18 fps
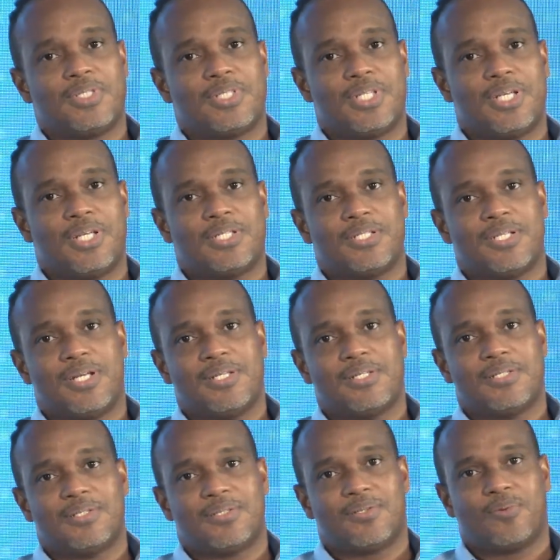
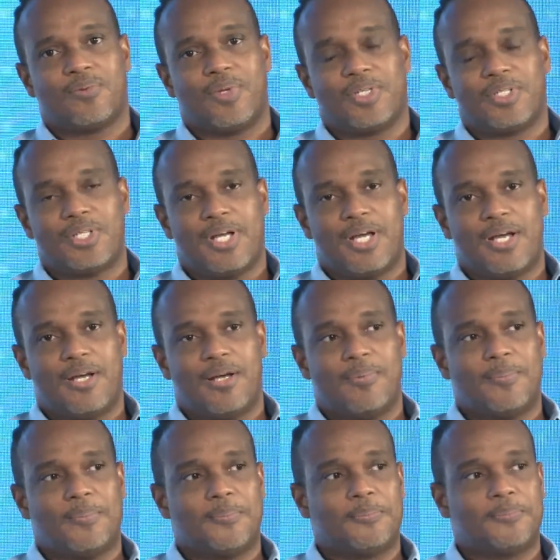stations, which
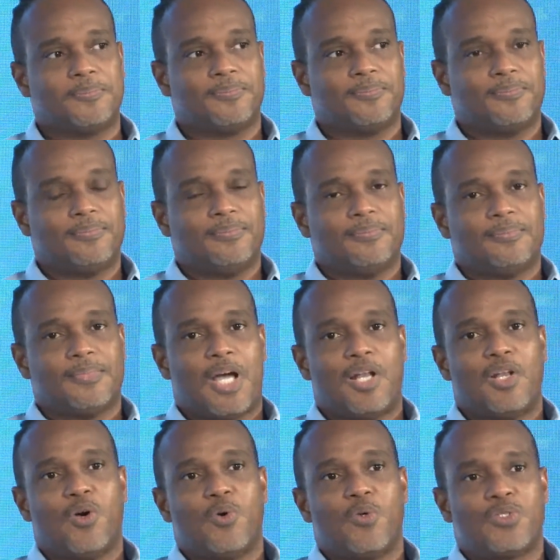
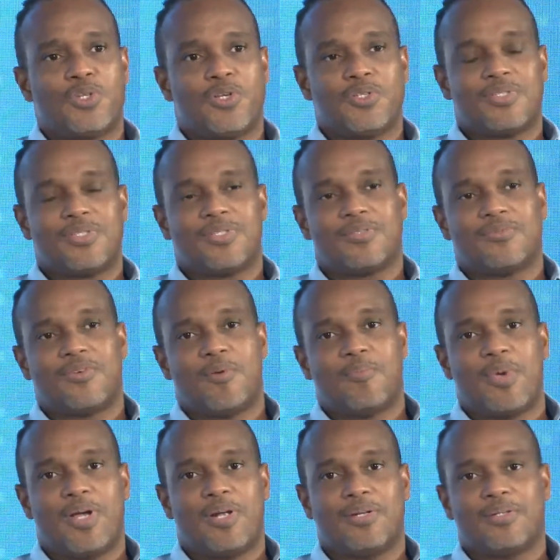allows us,
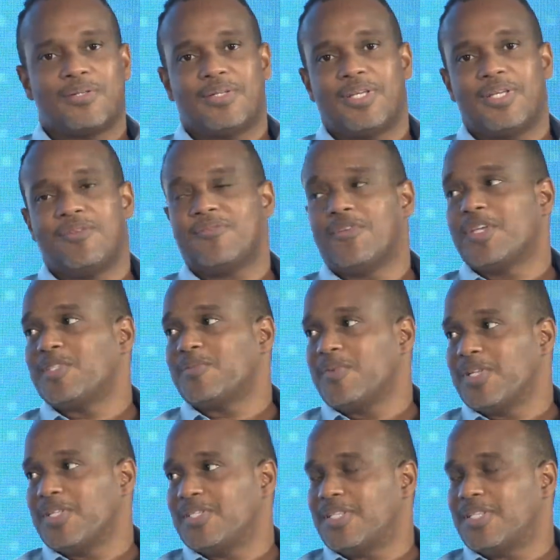from an investment